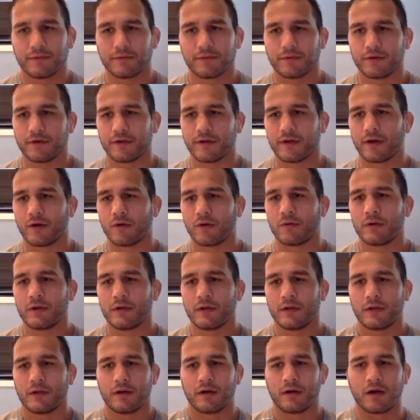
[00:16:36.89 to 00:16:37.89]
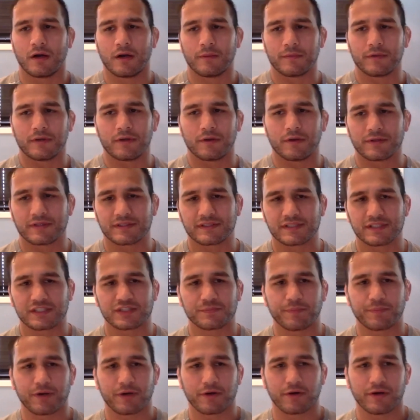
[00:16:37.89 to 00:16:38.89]
this
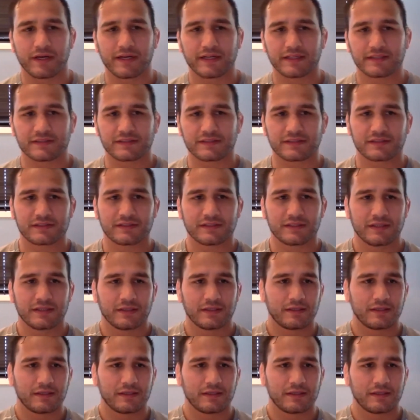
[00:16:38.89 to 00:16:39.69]
experience,